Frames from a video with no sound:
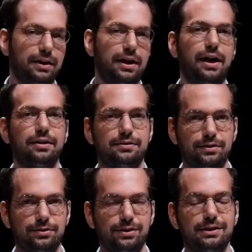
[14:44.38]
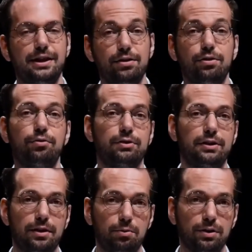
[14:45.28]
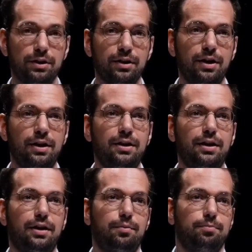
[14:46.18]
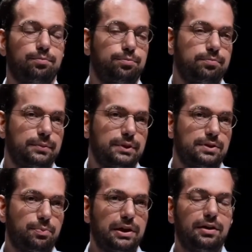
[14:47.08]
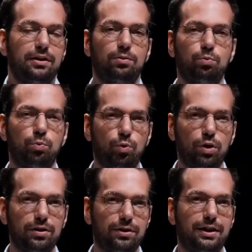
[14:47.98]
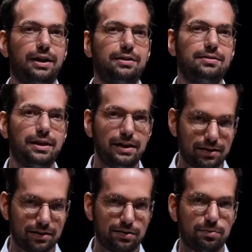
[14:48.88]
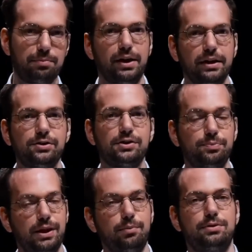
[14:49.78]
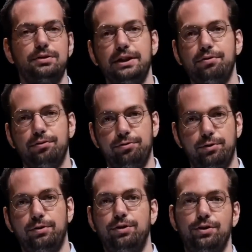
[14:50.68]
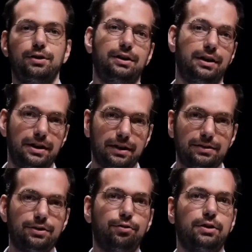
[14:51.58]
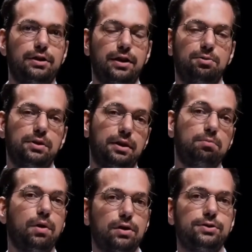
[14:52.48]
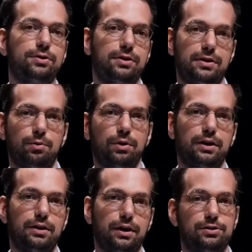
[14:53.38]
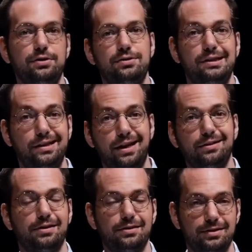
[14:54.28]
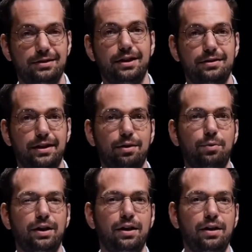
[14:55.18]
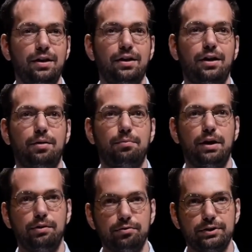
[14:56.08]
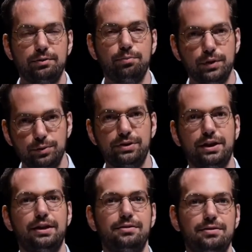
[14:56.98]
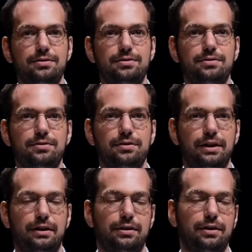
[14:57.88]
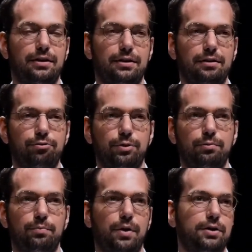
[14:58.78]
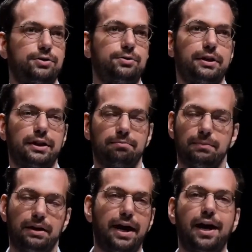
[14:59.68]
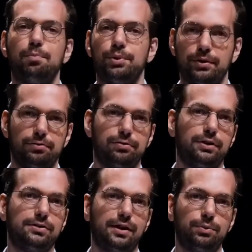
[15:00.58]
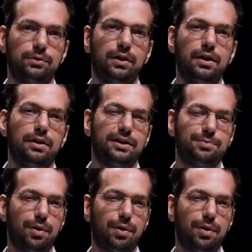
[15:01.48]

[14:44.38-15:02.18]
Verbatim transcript: get access to data over the network. Um, Depending on what our case is, we might just be able to leave the phone on and connecting over the network and monitor the network connection to get access to data that way. Um, however, in most cases, like uh, if we're monitoring an app, for example, it's